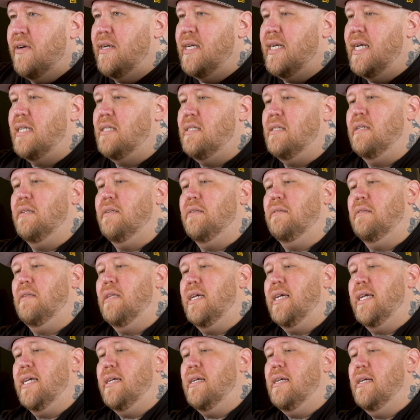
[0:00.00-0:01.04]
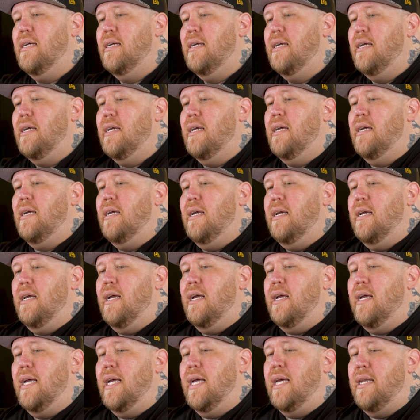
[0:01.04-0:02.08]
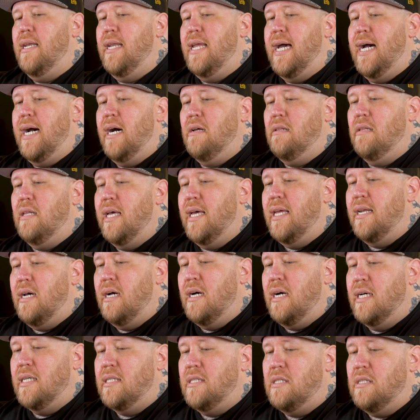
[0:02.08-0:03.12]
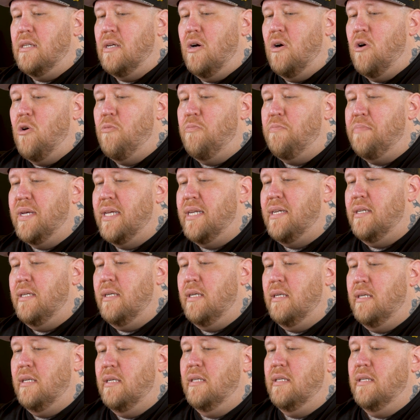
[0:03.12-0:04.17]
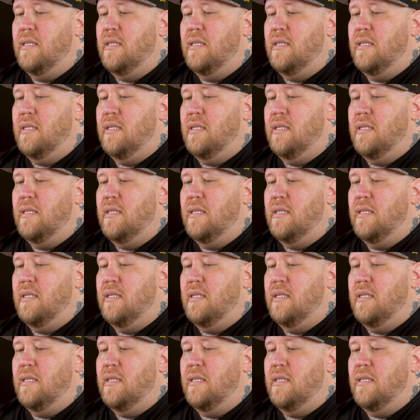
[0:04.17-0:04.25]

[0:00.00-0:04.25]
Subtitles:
very nice little thing. And now let us open